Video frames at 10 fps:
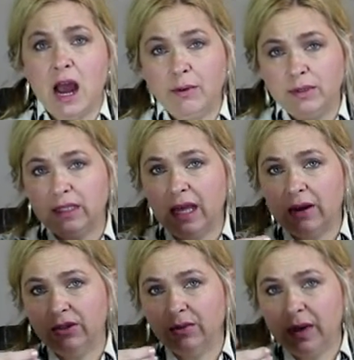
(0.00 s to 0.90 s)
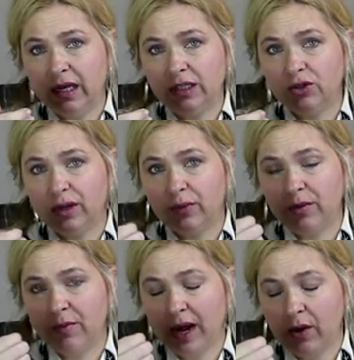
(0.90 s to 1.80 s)
I was allowed to administer it
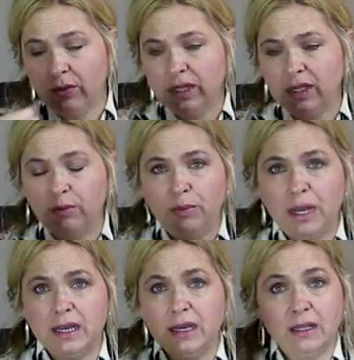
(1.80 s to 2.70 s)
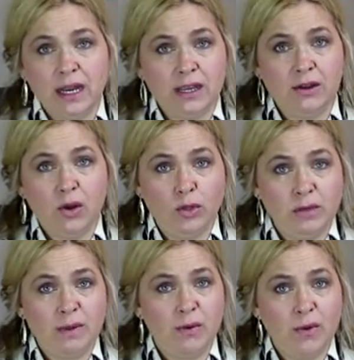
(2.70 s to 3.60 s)
with my own little button that I could hold
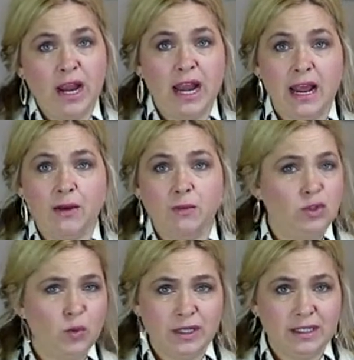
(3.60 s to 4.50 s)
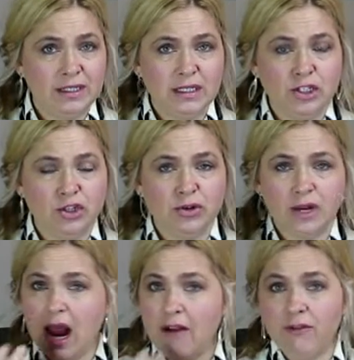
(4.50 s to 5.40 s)
in my right hand, which wasn't
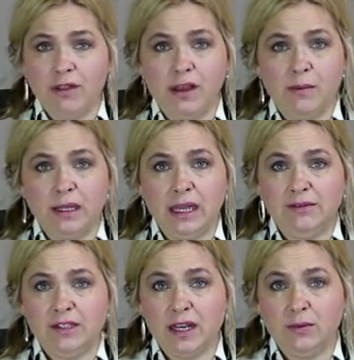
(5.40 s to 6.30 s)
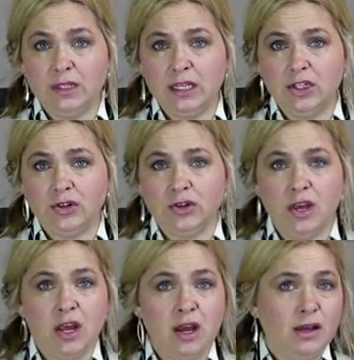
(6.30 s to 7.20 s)
injured. Everything on my left side was injured.
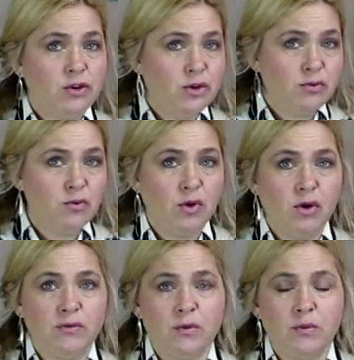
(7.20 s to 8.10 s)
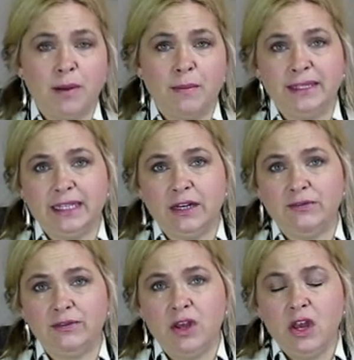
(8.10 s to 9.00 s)
I couldn't roll over by
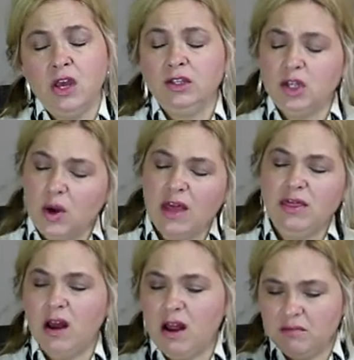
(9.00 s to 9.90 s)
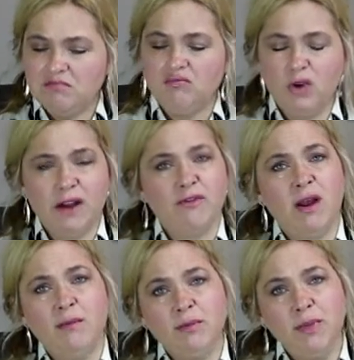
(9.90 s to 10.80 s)
myself. So I thought, whenever
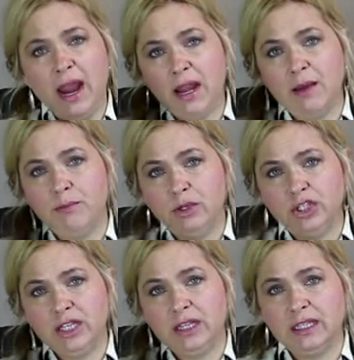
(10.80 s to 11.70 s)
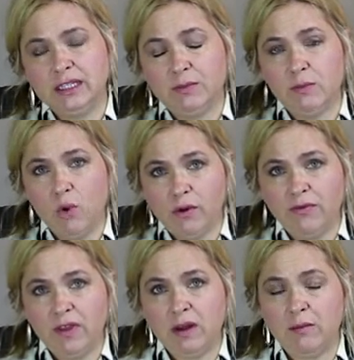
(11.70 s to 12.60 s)
I'm in pain, I'm pushing this
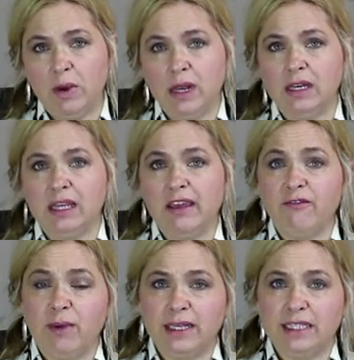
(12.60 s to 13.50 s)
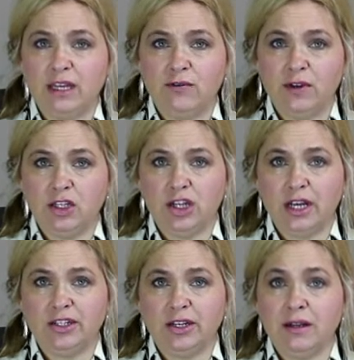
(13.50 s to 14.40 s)
morphine button to give myself an
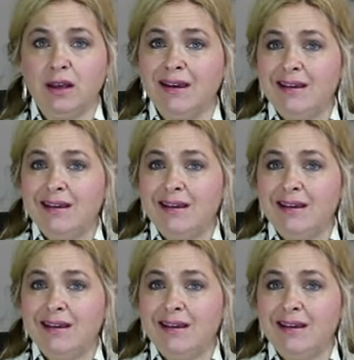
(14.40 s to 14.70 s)
injection.